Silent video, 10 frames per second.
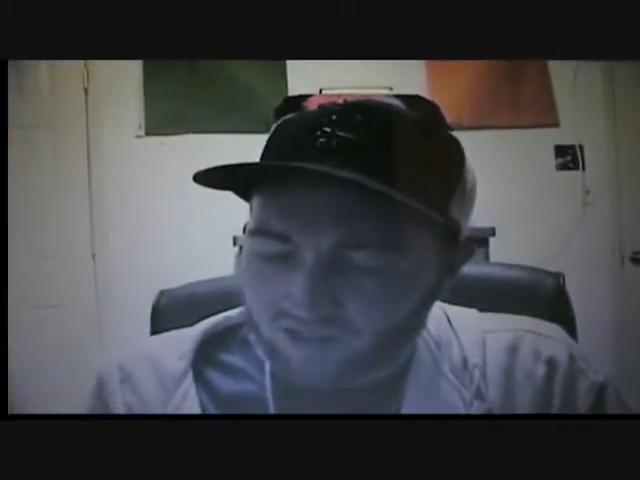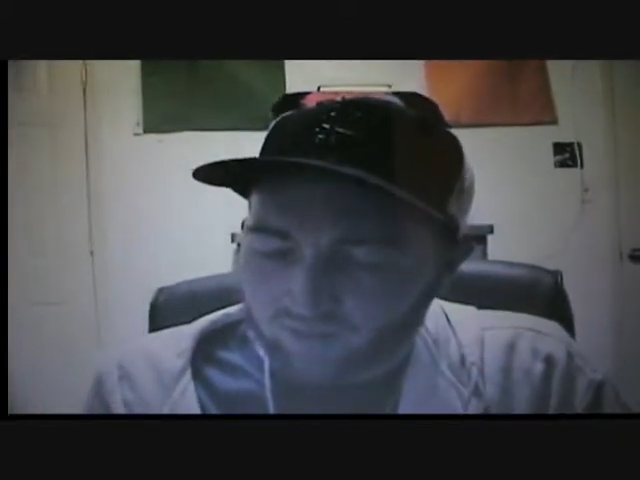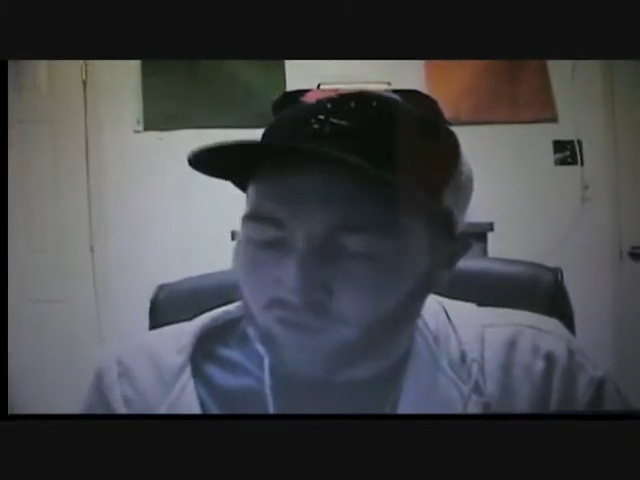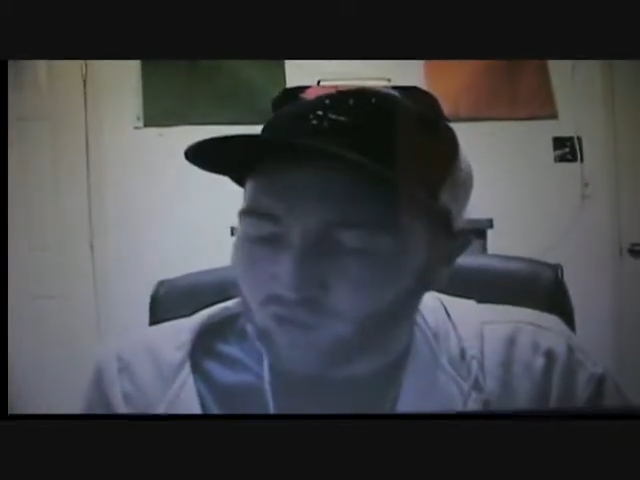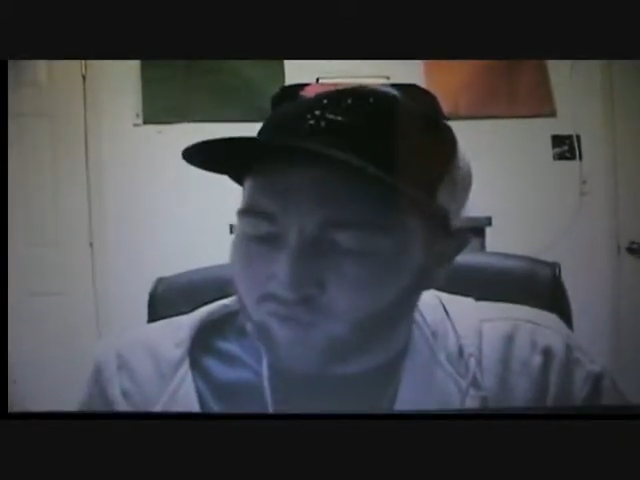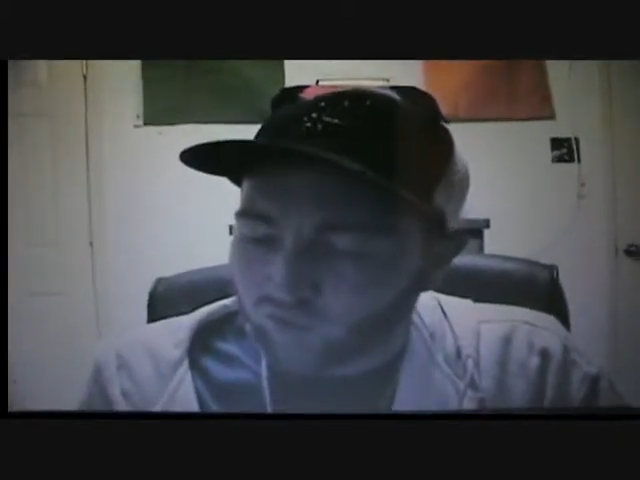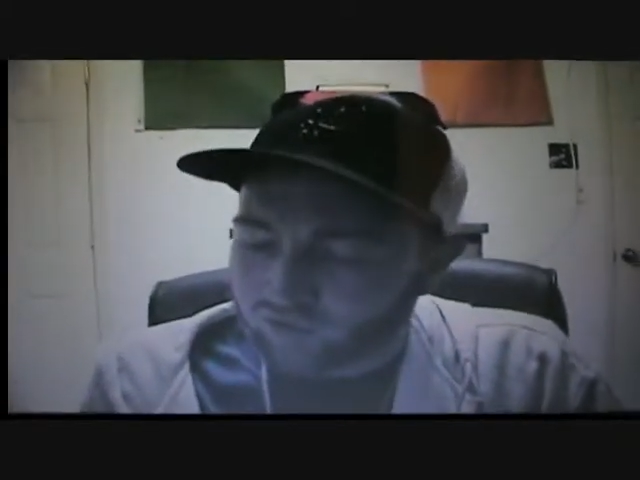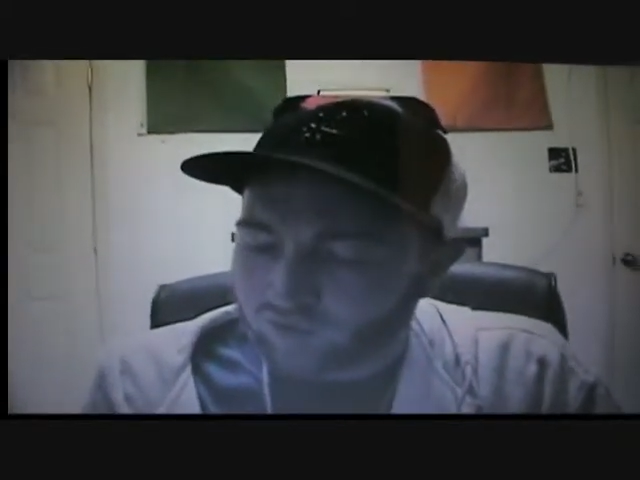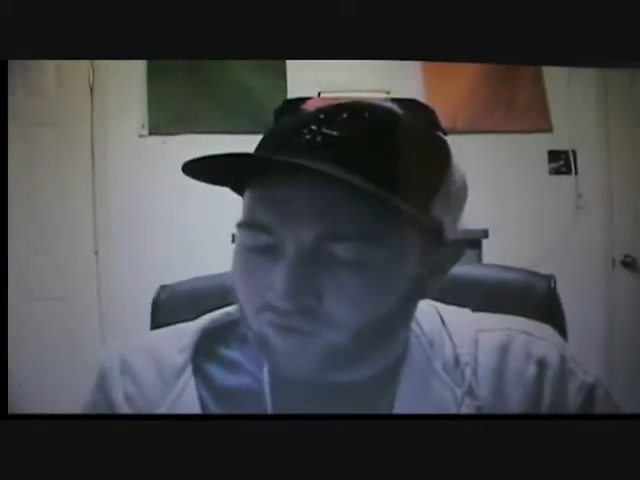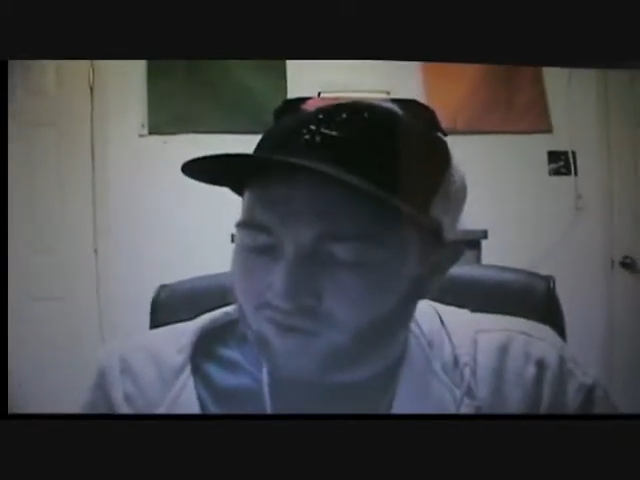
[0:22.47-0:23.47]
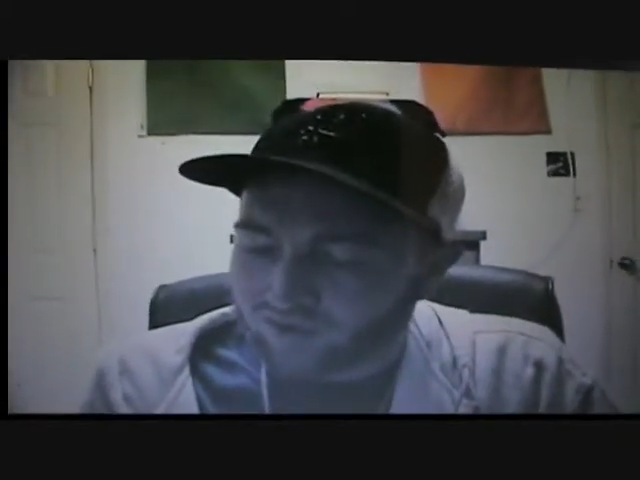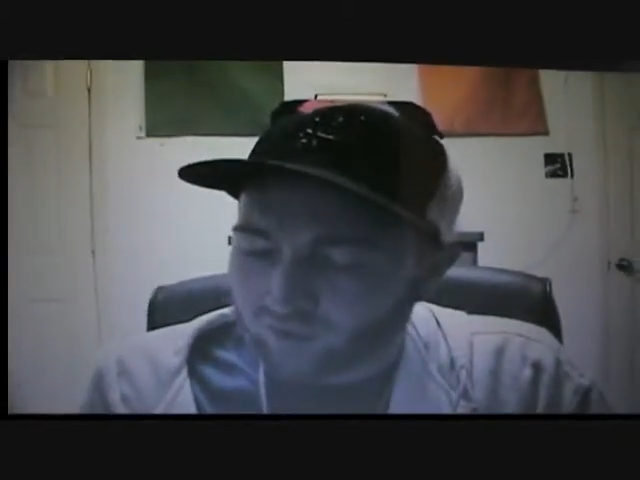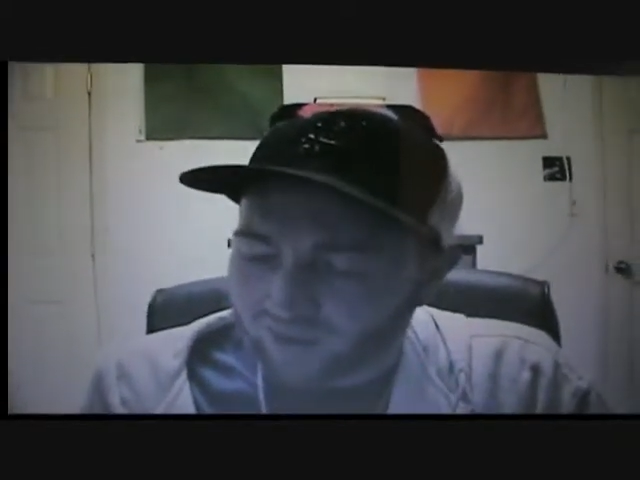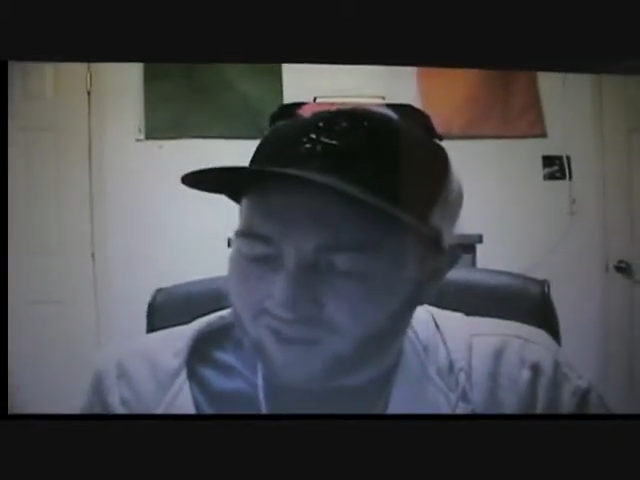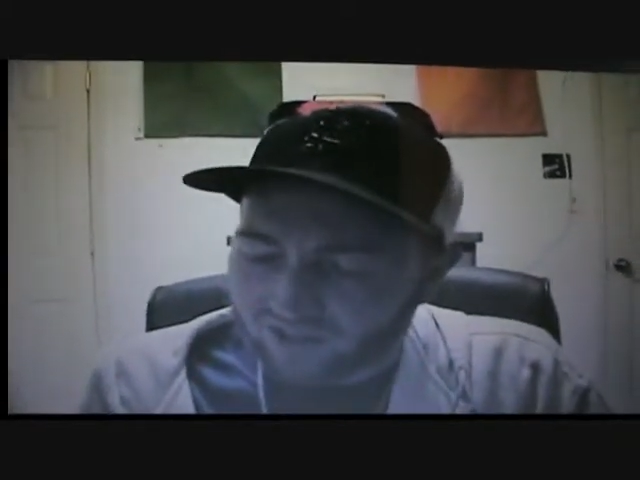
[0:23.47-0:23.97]
The time of universal
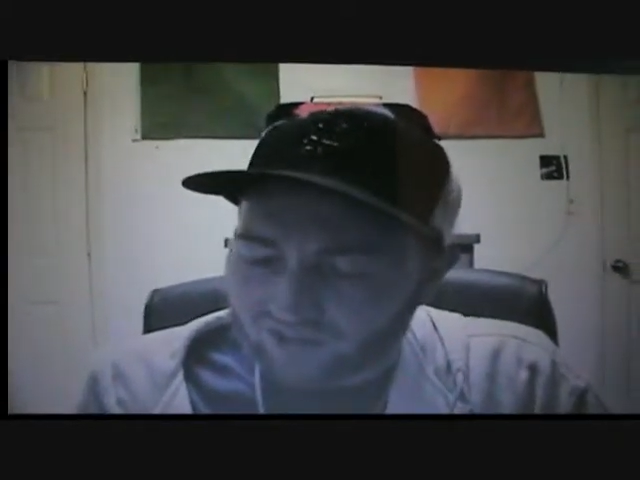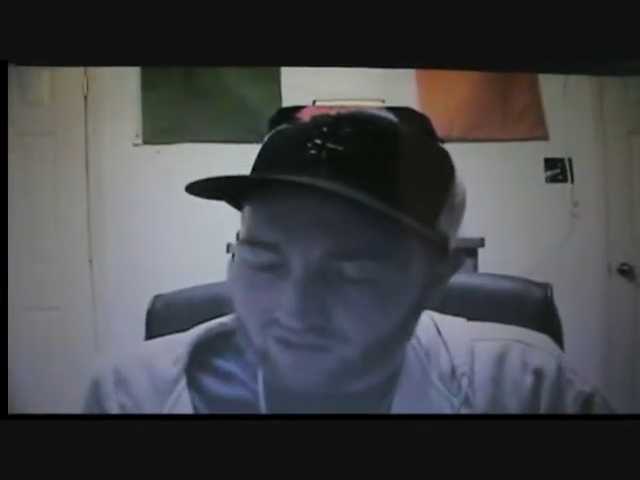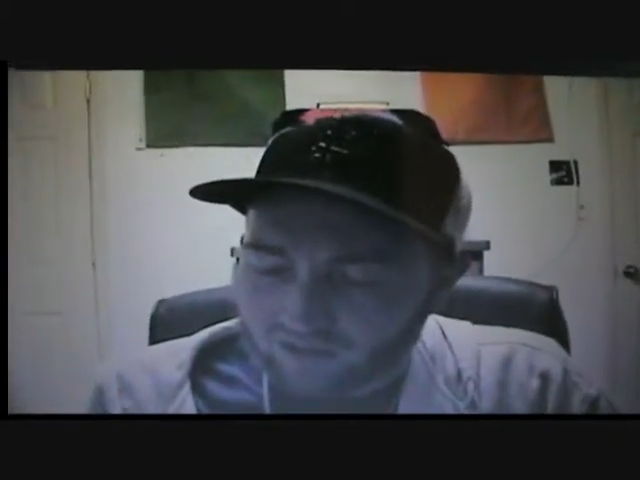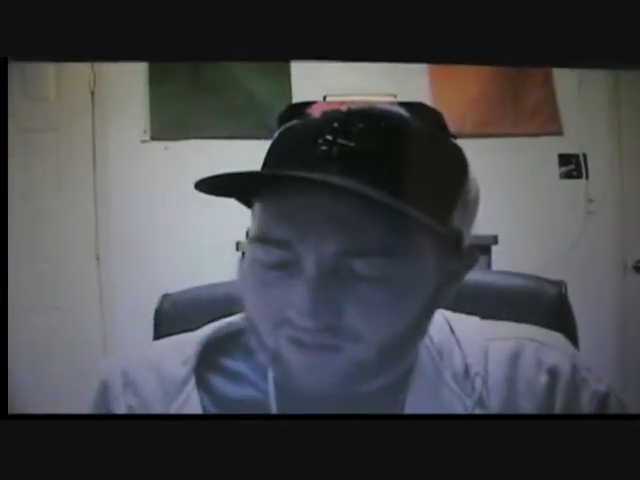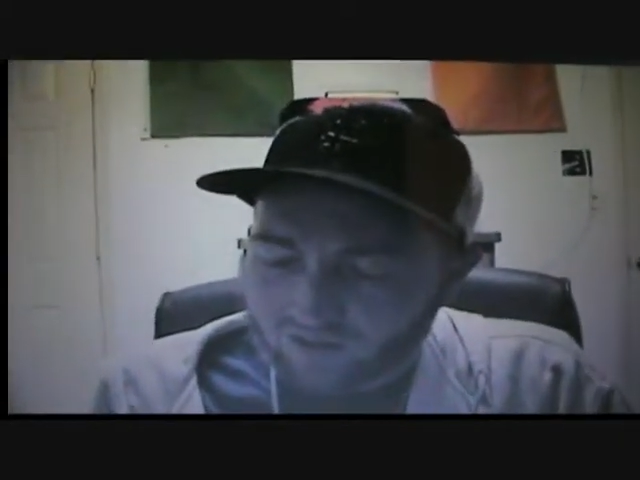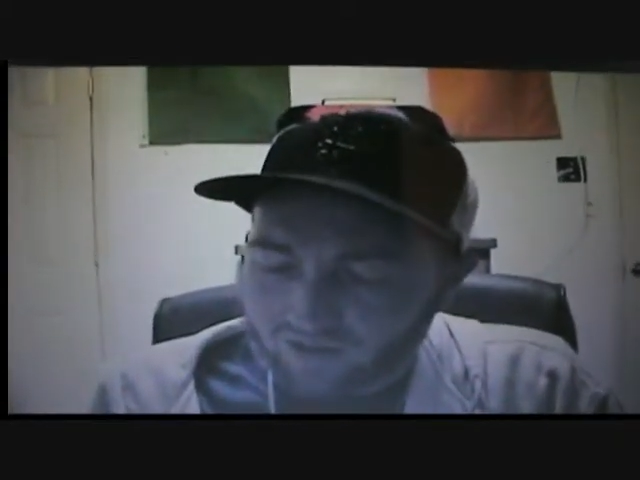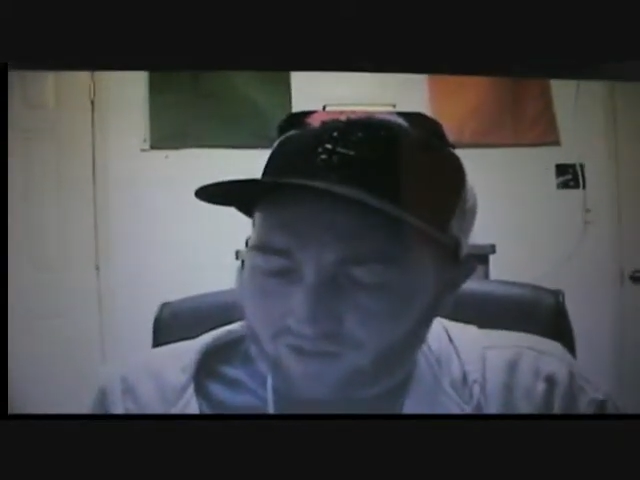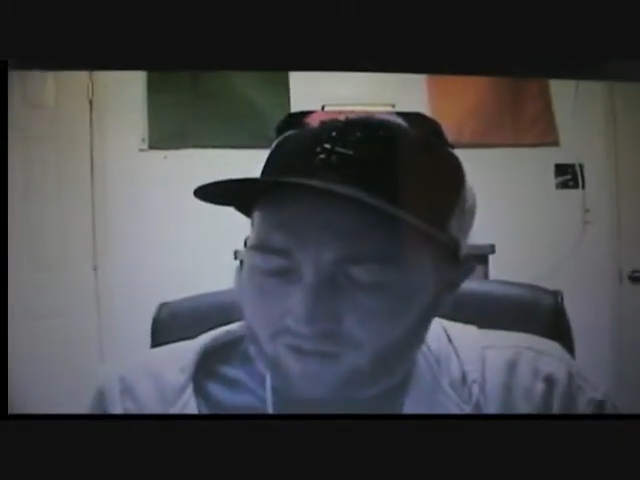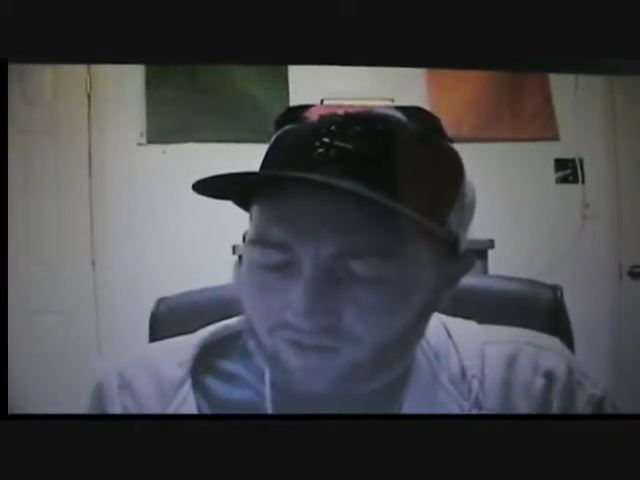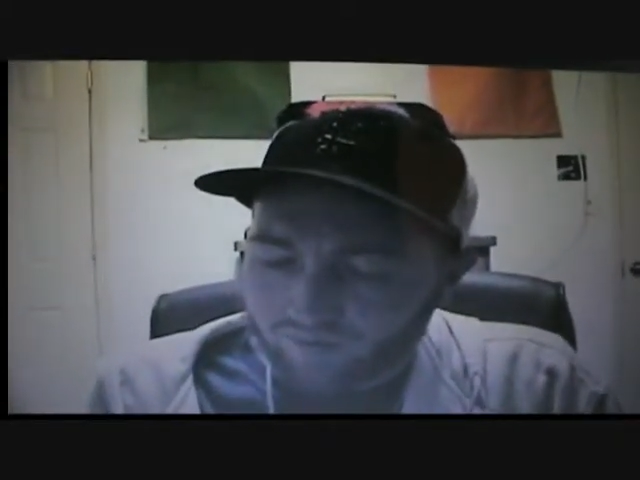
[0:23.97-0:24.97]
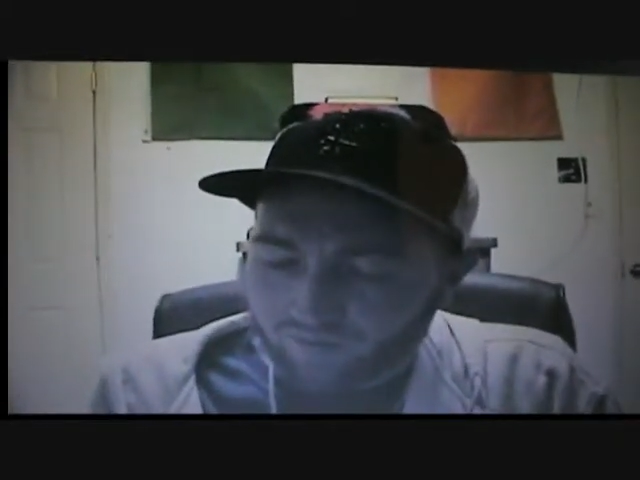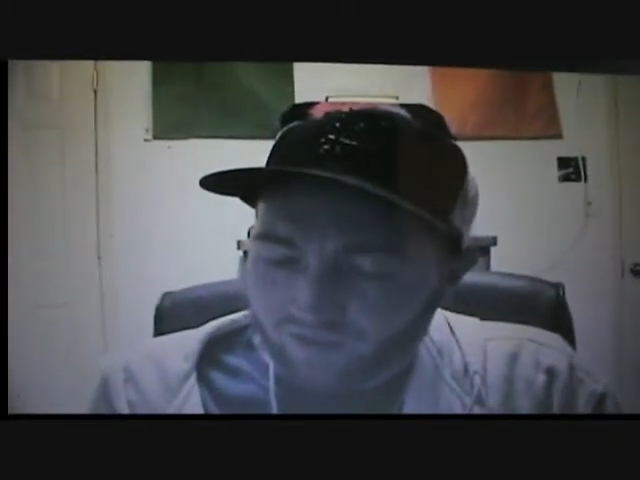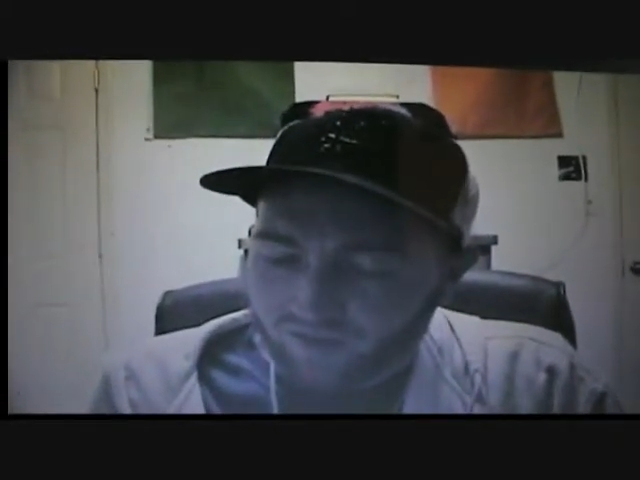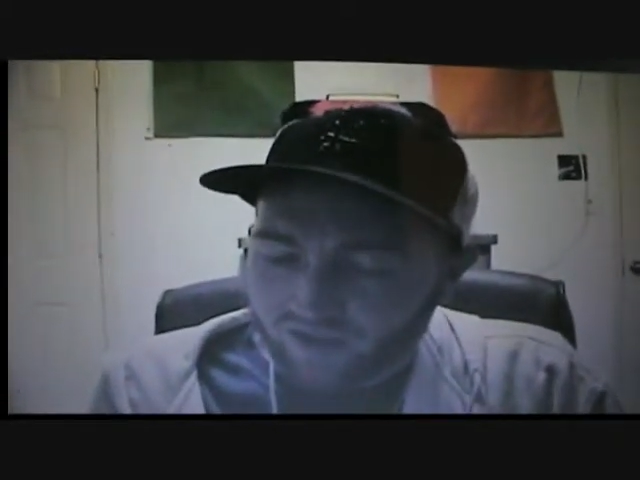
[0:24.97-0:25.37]
restoration. Tuning it up in the spirit.